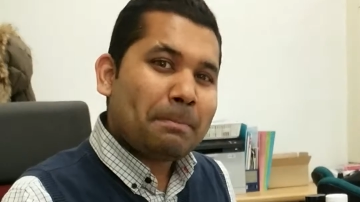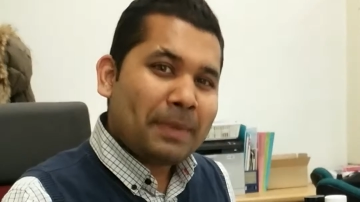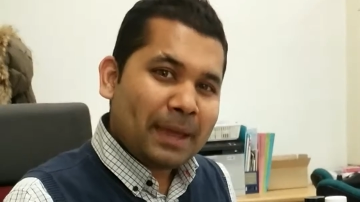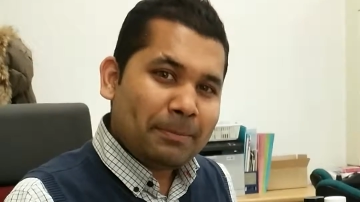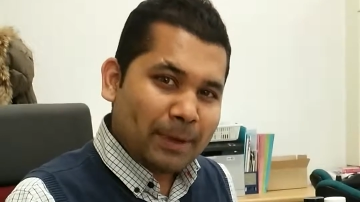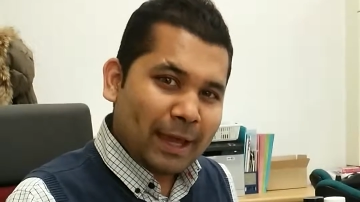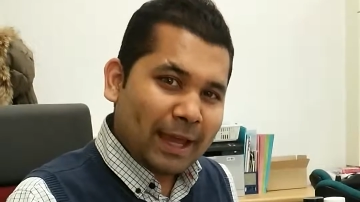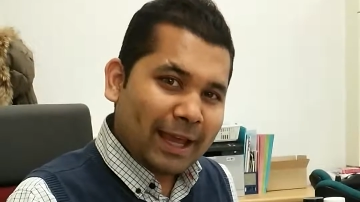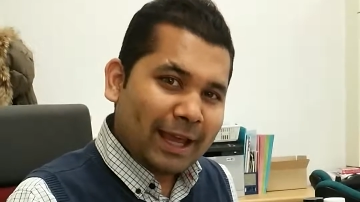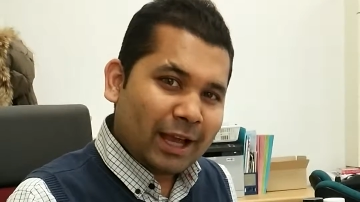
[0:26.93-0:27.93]

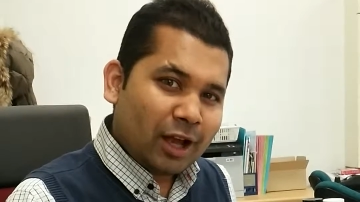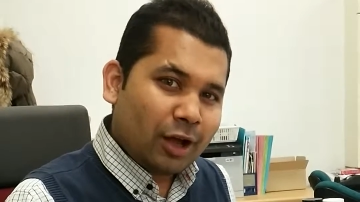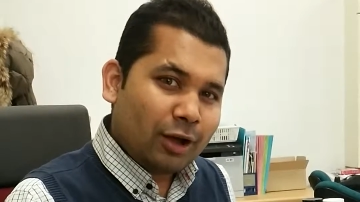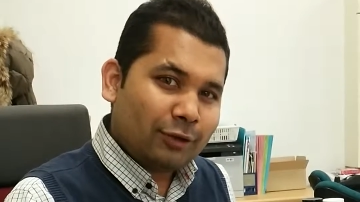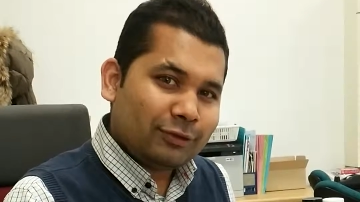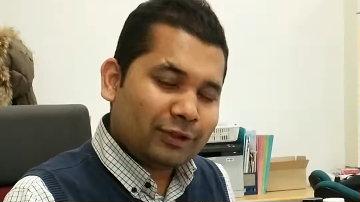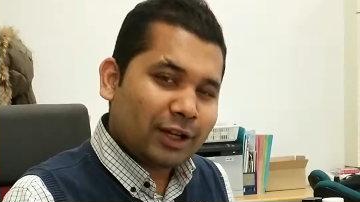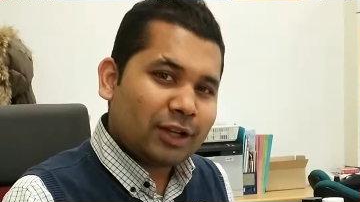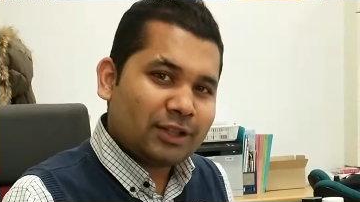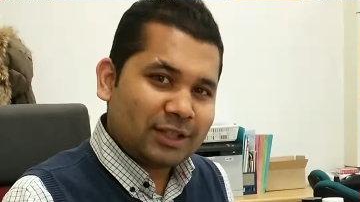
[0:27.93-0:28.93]
PP of
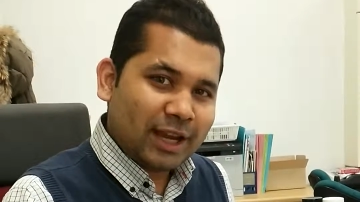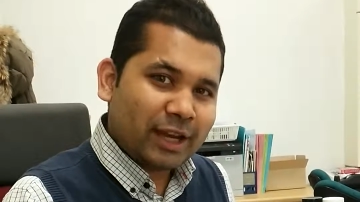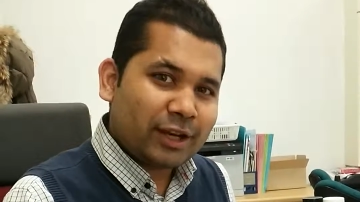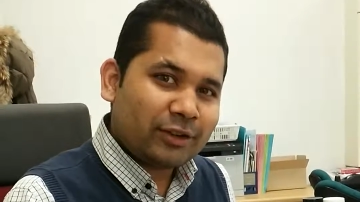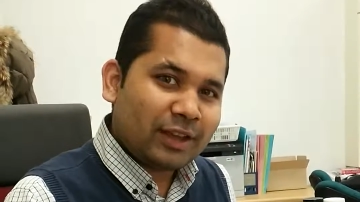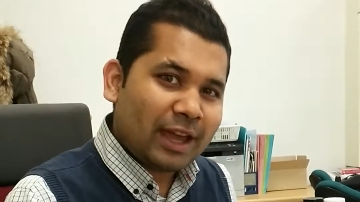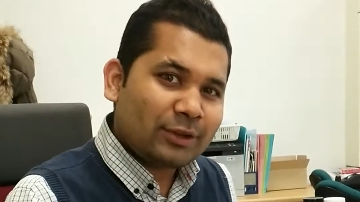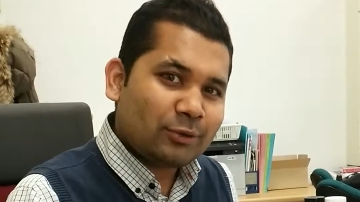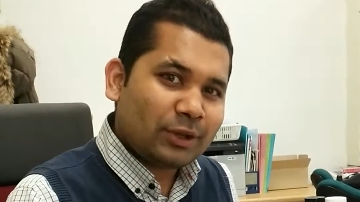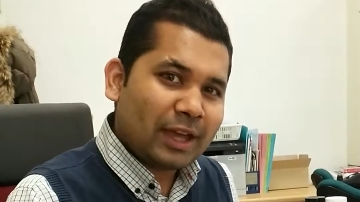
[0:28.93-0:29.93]
the container
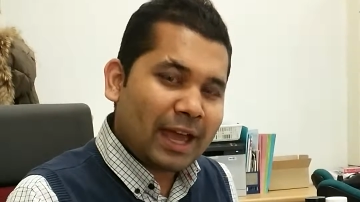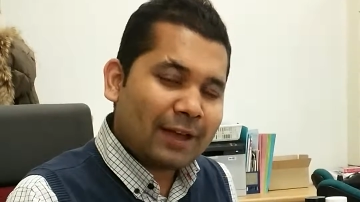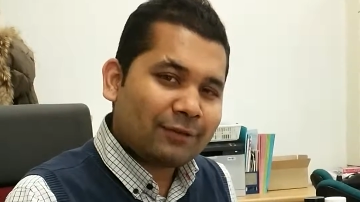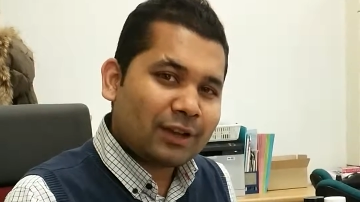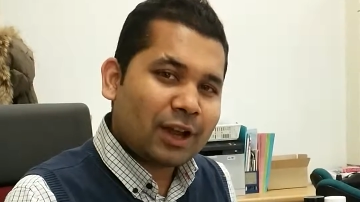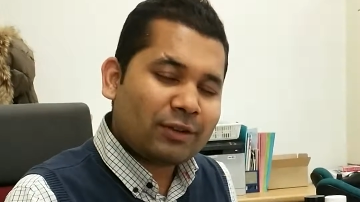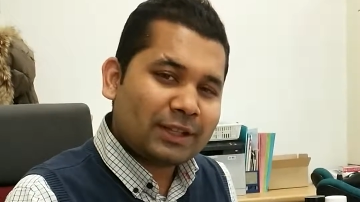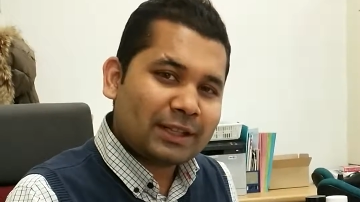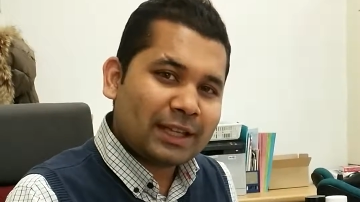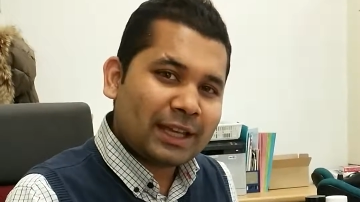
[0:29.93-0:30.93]
that we have
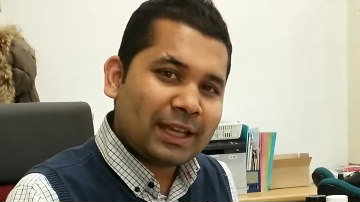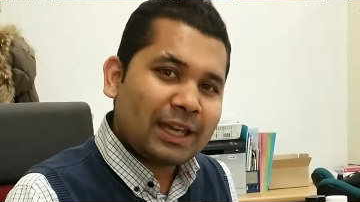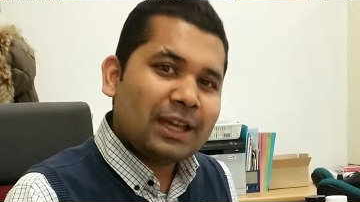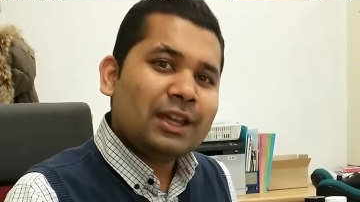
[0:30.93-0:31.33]
currently